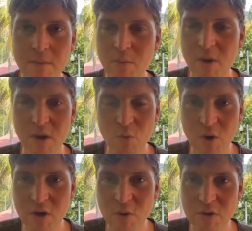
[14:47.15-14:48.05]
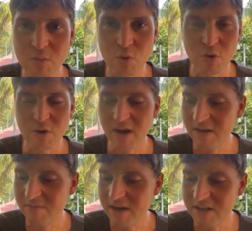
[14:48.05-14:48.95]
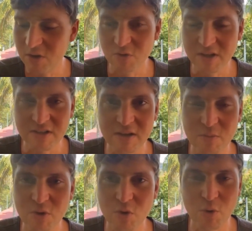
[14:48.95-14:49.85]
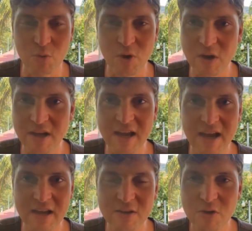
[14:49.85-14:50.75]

We can walk over the border. I find it crazy when you go abroad and they ask,